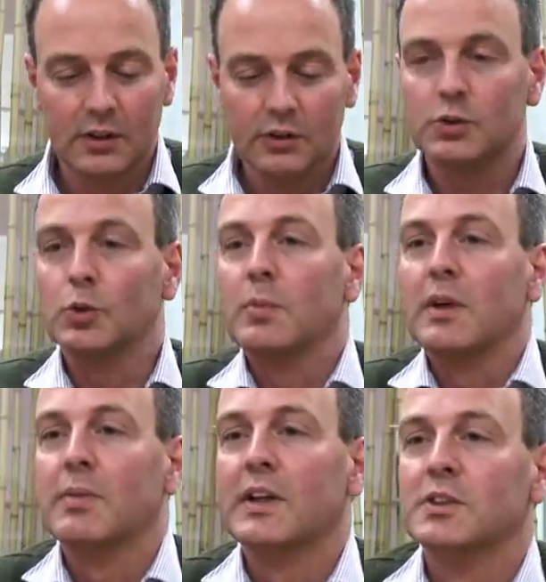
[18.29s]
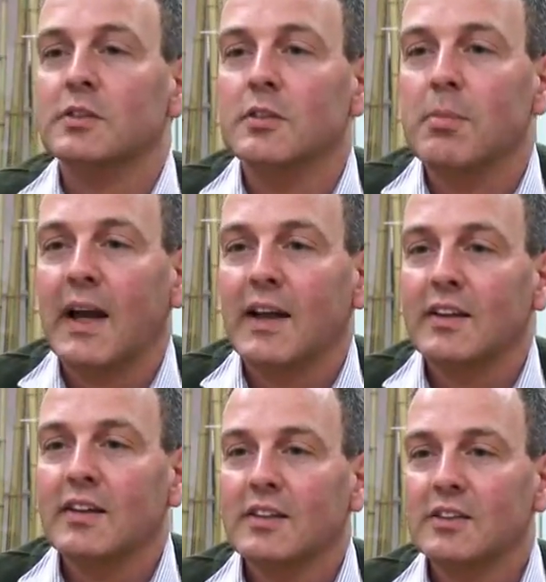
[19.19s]
draw me a picture of a
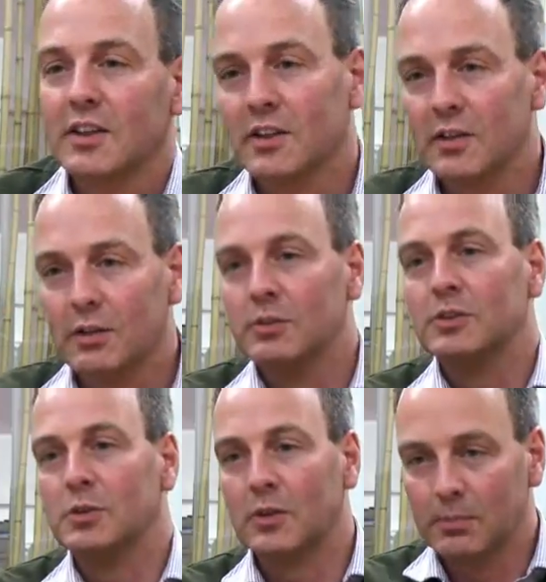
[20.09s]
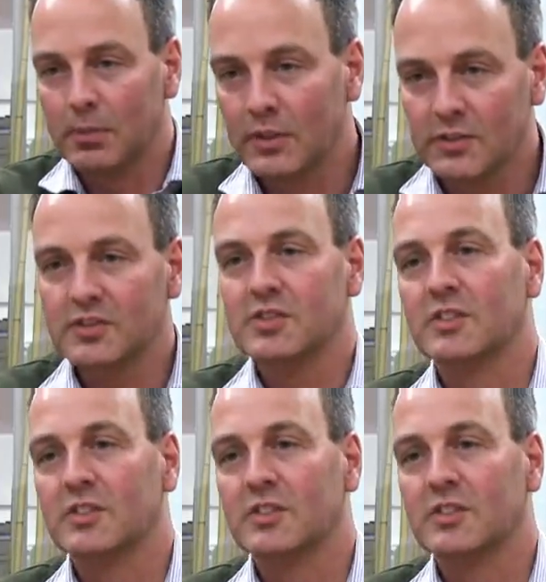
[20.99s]
bank, he would draw a box,